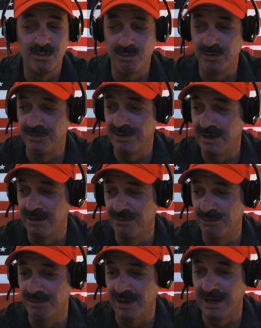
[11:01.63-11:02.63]
where you see
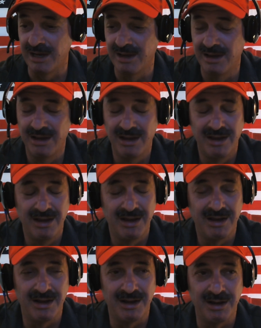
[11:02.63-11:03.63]
issues like
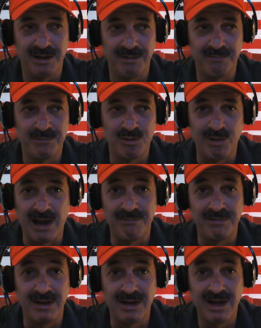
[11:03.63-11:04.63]

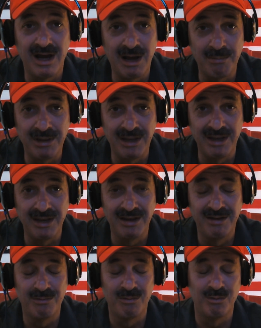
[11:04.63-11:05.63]
traffic
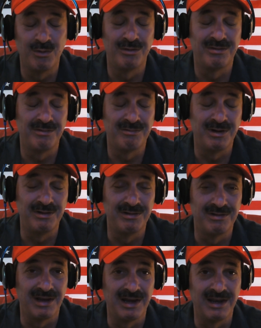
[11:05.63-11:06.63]
calming,
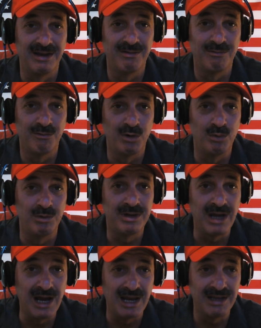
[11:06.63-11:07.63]
phrases like road
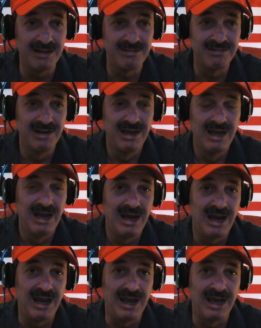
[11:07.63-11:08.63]
diets.
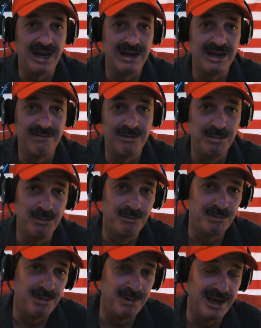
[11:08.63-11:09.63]
And you have these
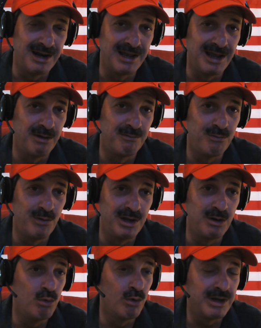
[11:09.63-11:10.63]
people coming out of
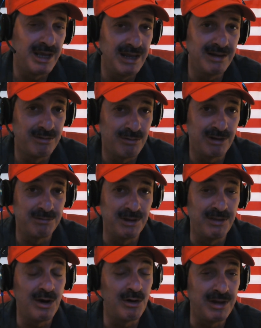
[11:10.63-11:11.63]
California who are, trust
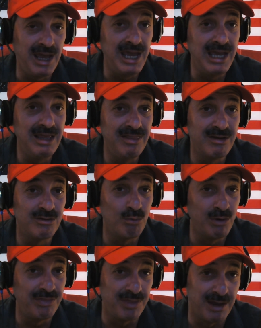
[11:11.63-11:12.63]
me, they are taking this
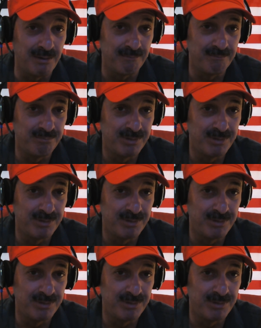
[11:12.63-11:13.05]
with them.